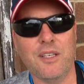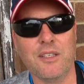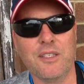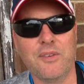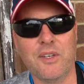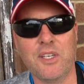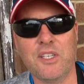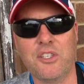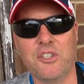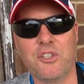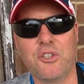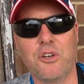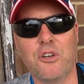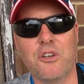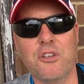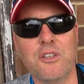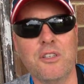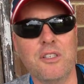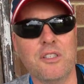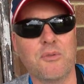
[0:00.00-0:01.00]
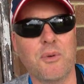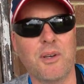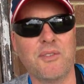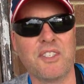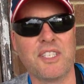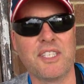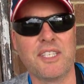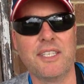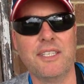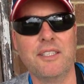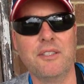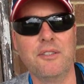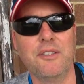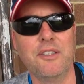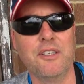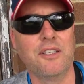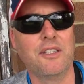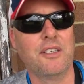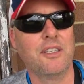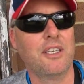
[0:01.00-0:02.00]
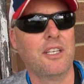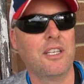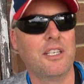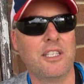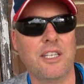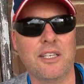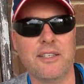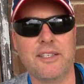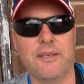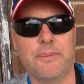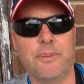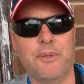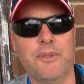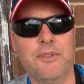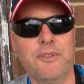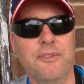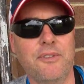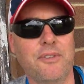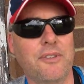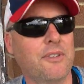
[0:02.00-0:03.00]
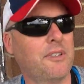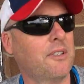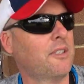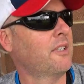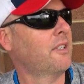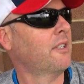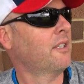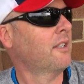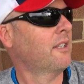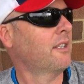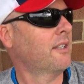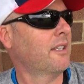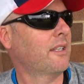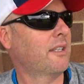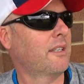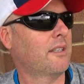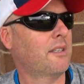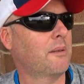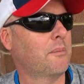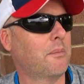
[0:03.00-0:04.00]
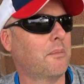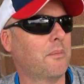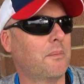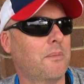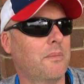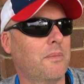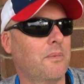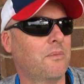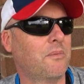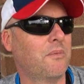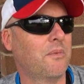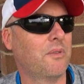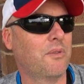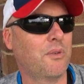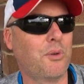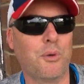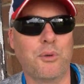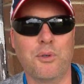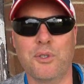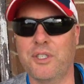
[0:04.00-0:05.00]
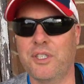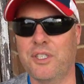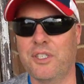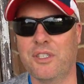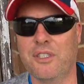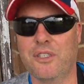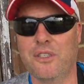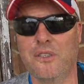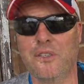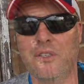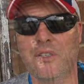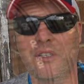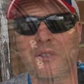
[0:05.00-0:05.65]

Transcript: It's very strong, it's weather sealed, dust proof. Of course, you